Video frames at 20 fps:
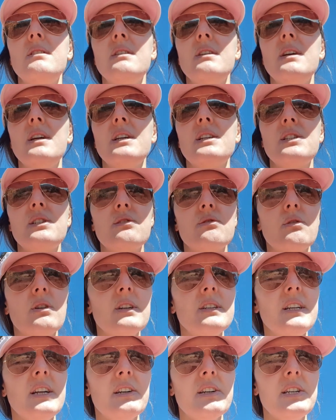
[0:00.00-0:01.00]

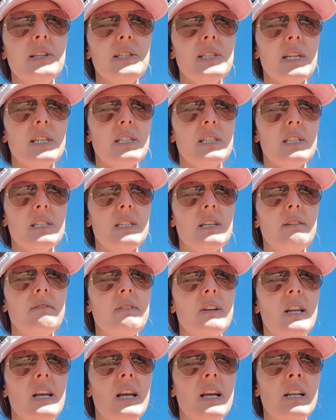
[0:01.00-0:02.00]
extraordinary
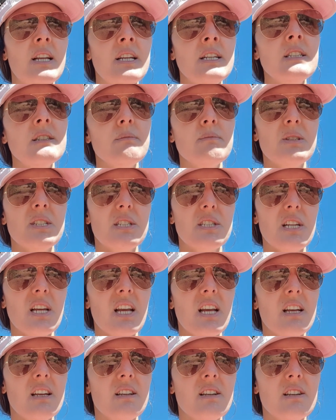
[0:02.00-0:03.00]
sensitivity and
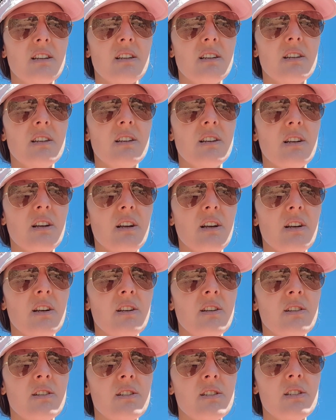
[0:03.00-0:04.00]
intimacy.
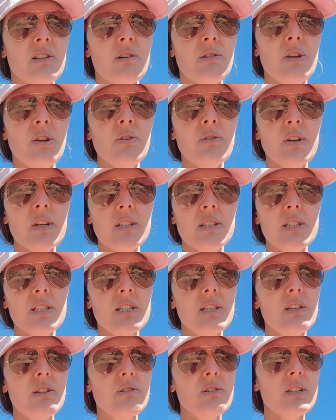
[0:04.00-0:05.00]
So you
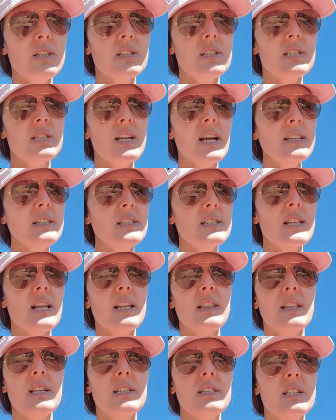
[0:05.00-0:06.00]
can sense
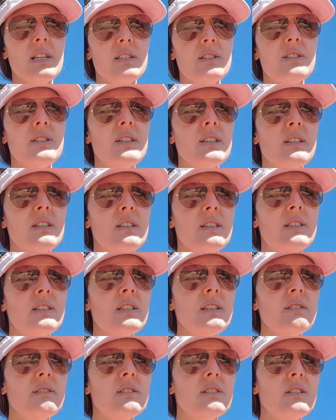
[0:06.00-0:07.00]
that this is
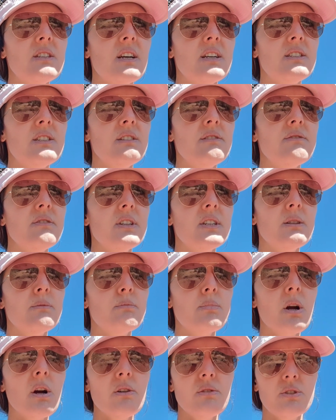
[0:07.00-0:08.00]
a different
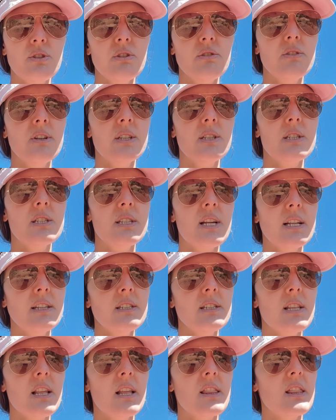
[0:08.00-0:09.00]
approach. You can
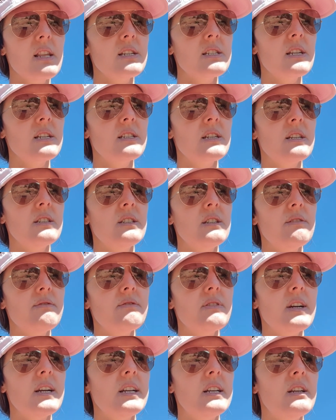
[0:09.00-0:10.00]
sense that this is a
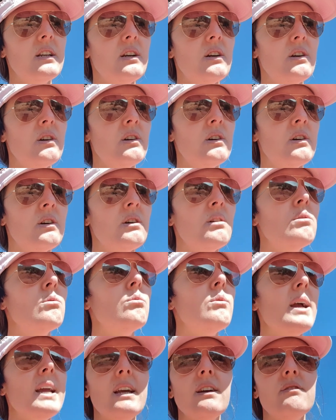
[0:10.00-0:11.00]
different
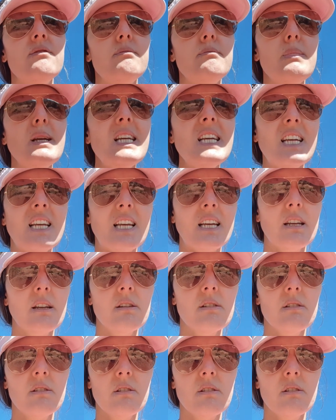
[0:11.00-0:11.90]
way of being.